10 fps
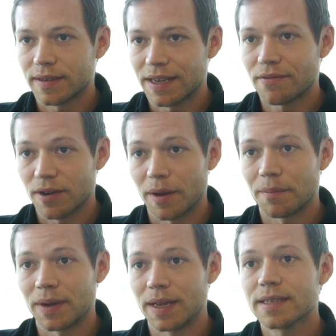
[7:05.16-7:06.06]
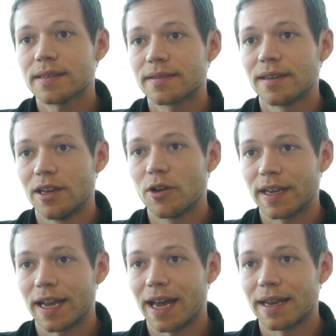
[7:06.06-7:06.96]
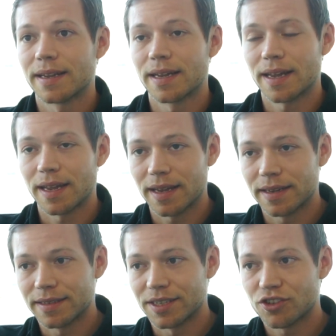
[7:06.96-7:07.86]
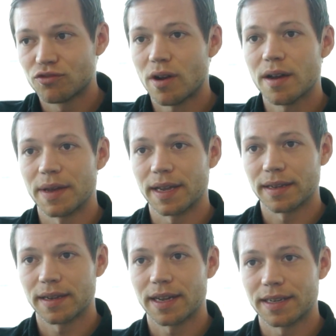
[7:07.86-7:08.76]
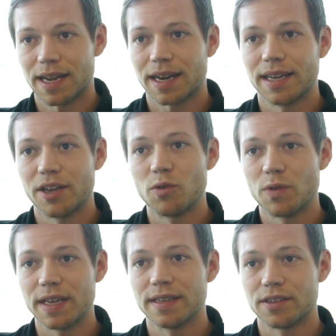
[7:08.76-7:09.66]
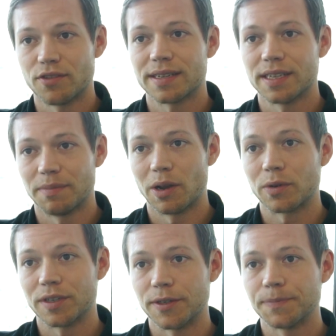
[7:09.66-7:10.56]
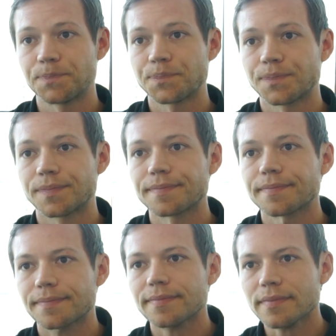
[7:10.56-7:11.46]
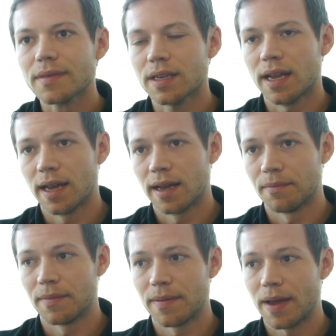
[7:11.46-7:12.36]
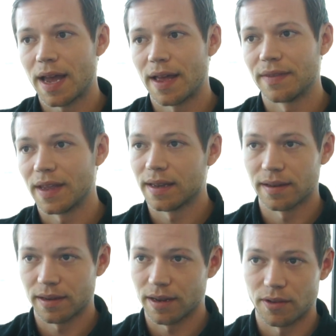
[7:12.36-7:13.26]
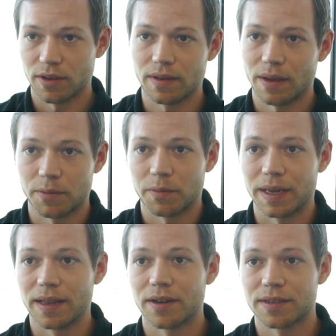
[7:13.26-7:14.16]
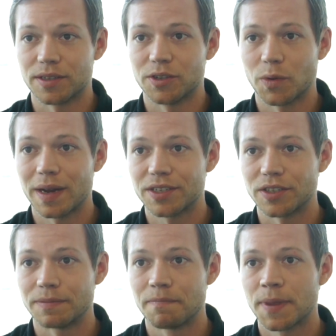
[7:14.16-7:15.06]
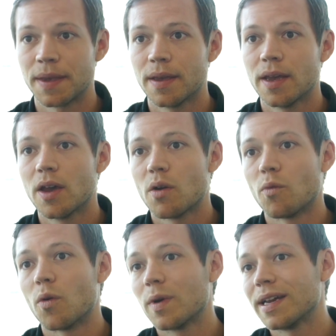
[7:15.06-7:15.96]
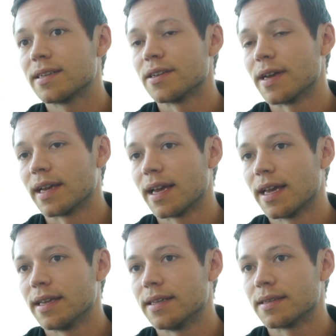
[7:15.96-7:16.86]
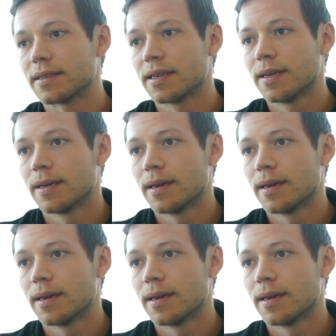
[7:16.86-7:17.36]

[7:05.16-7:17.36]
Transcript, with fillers: different companies looking at describing exactly who these addresses belong to. Um, and then, you know, that would be the answer to your question. What we're doing is